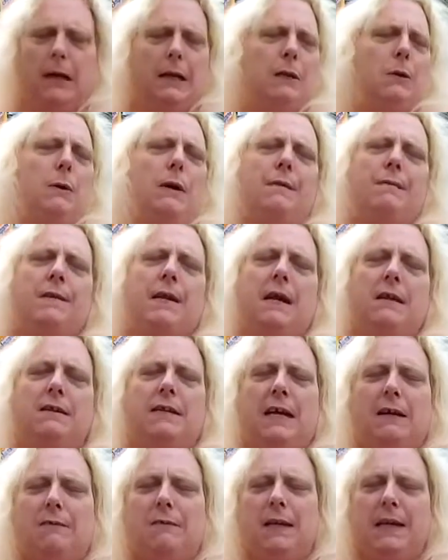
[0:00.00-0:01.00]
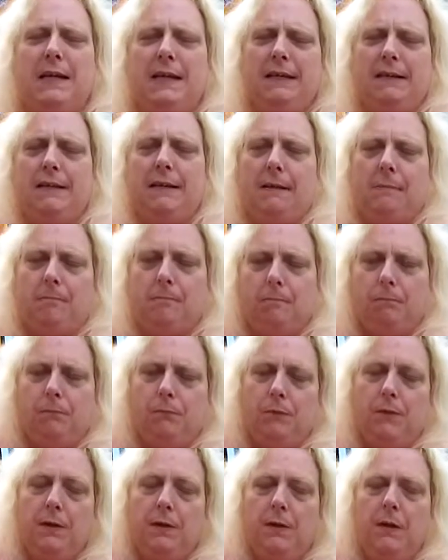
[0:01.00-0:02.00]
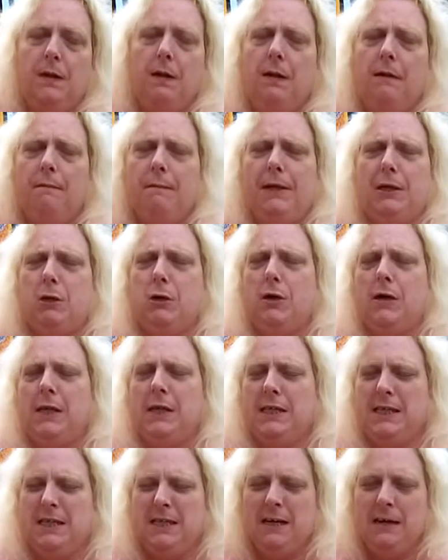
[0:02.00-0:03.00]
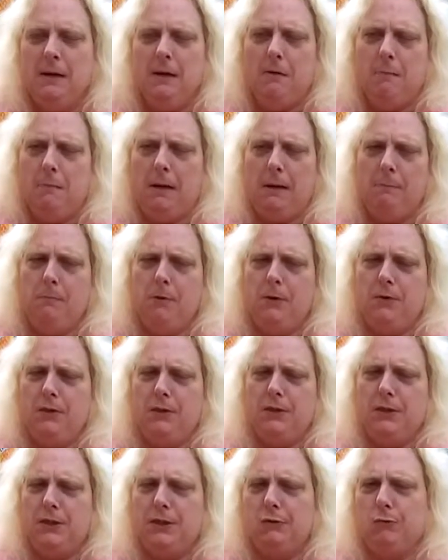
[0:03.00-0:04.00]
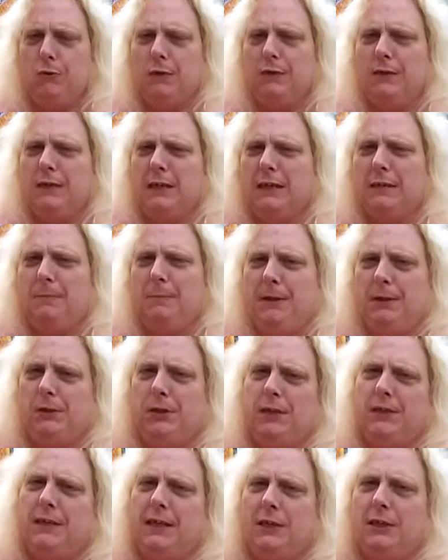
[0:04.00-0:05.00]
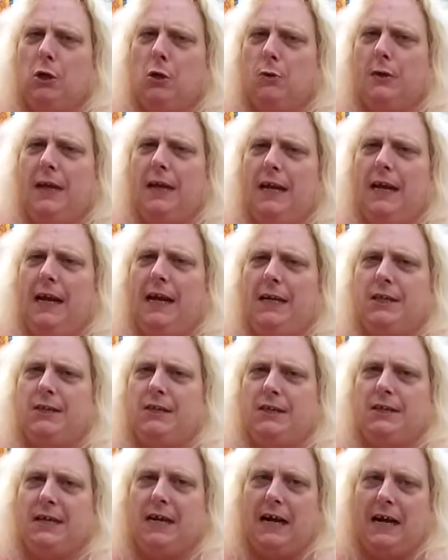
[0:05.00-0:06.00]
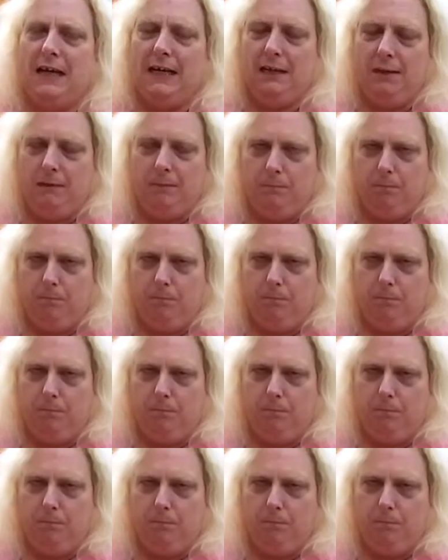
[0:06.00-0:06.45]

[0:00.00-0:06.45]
I don't have contact with any of them because my mother doesn't want to talk to me. She said, "Go get AIDS and die."